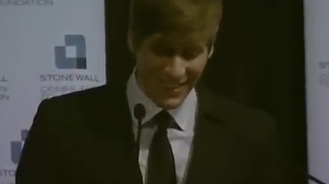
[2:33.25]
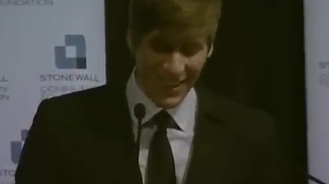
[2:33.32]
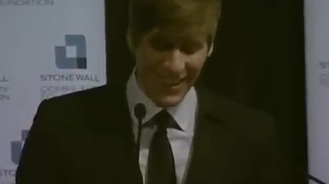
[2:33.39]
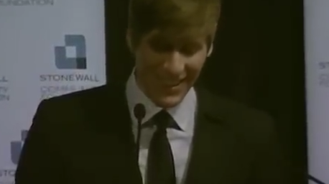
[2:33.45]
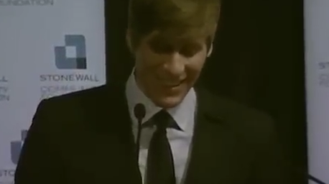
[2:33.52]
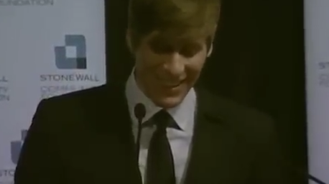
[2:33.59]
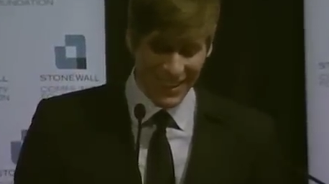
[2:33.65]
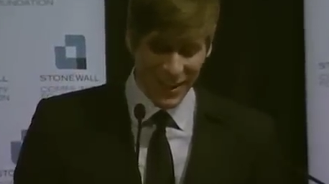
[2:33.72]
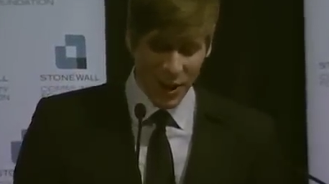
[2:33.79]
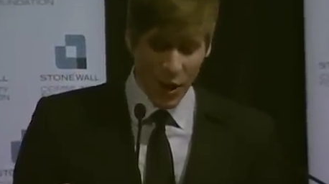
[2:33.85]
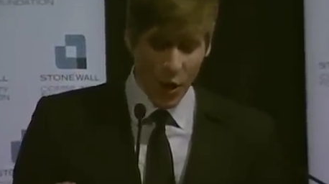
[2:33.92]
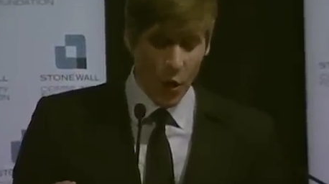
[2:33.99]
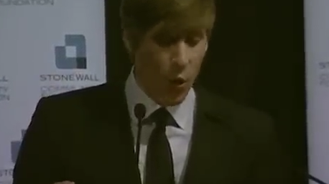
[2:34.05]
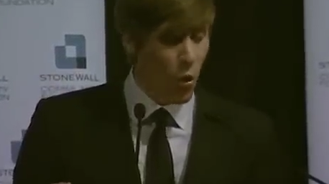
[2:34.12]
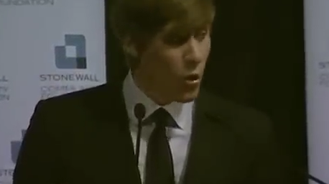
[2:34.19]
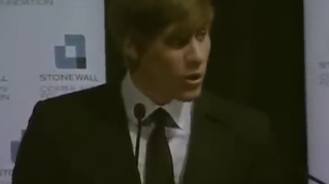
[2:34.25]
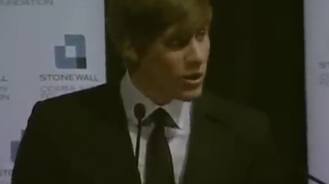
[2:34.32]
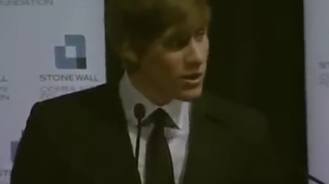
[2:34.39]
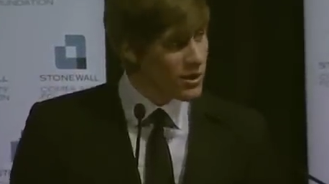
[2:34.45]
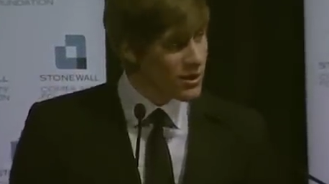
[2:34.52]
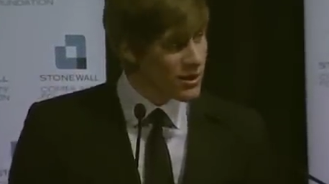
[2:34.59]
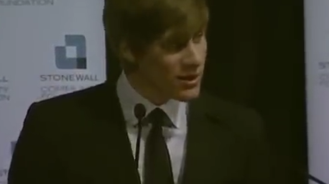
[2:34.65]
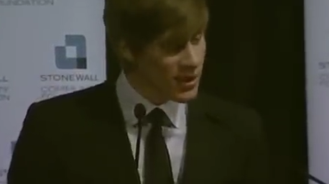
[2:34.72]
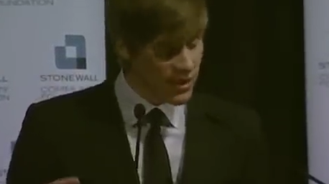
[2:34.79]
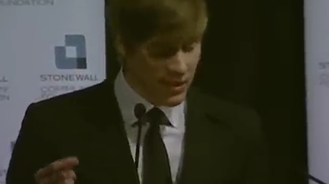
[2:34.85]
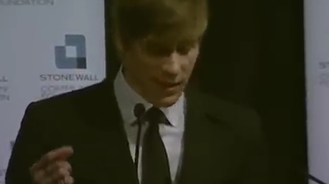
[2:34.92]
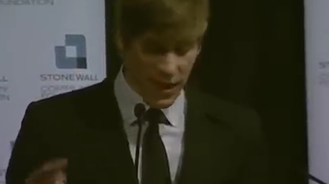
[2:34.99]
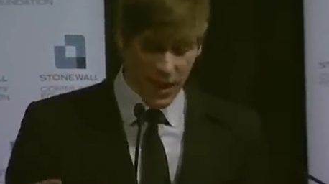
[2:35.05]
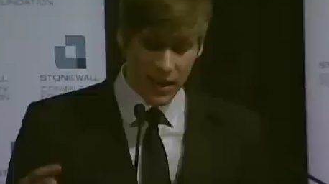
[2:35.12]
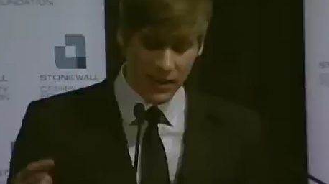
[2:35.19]
Right. Or to
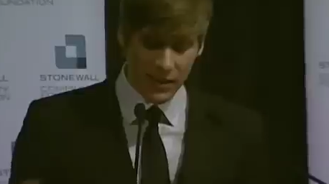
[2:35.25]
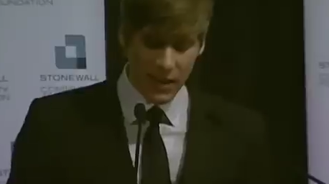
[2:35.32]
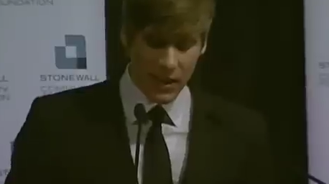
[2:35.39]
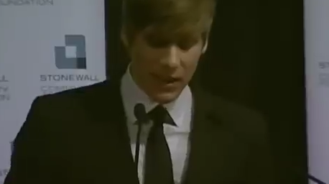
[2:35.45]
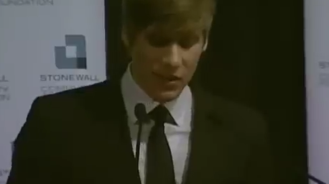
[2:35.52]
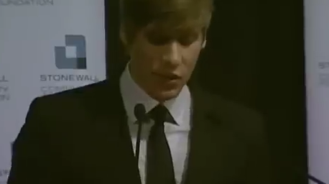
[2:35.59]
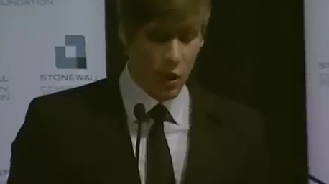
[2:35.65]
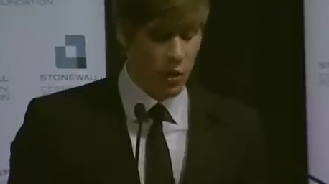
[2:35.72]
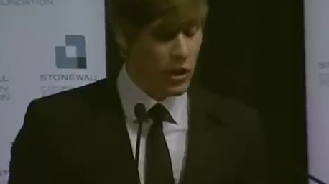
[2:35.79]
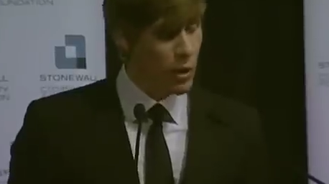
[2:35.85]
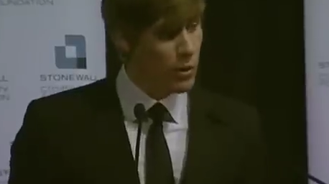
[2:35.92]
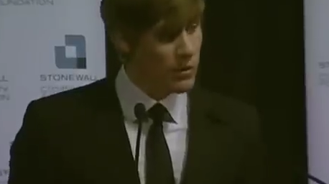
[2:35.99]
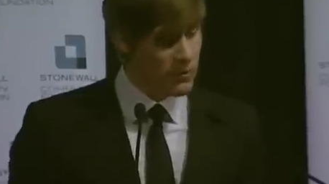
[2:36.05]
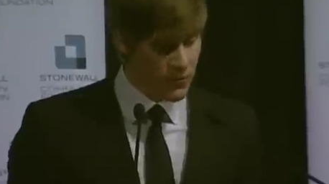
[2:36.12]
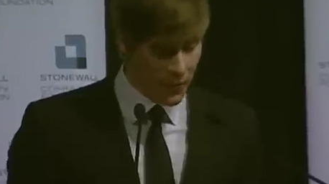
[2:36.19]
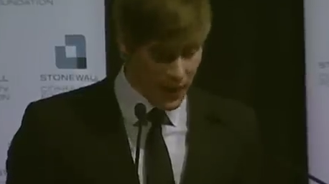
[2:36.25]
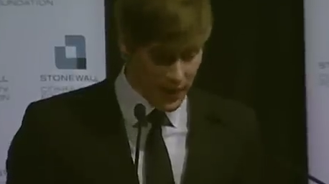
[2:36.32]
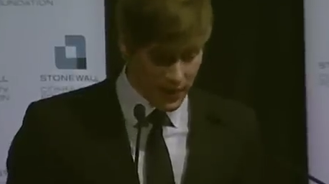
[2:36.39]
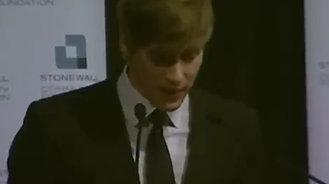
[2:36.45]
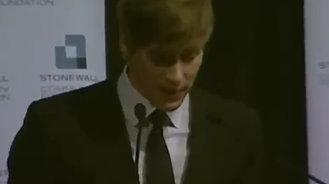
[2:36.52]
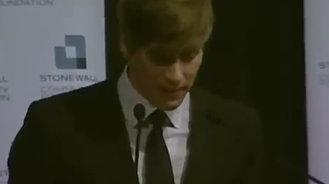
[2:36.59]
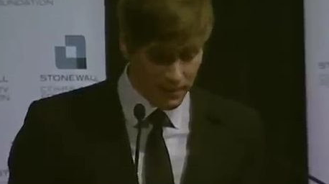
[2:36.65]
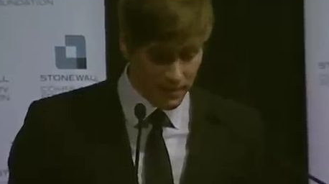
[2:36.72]
stay in San Antonio and fight.